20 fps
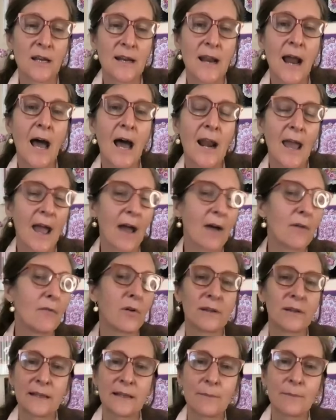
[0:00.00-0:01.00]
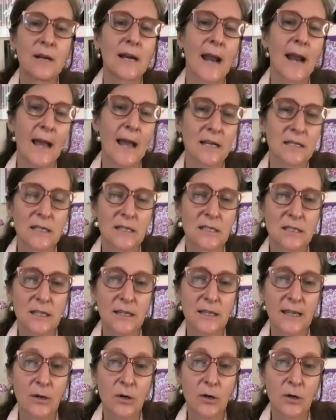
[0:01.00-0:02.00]
not have unlimited access
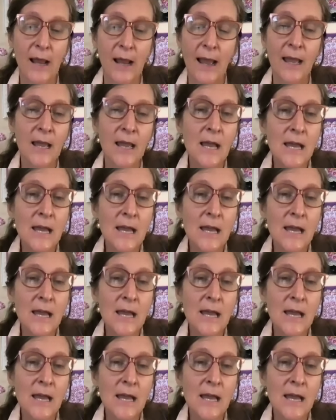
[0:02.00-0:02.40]
to the internet.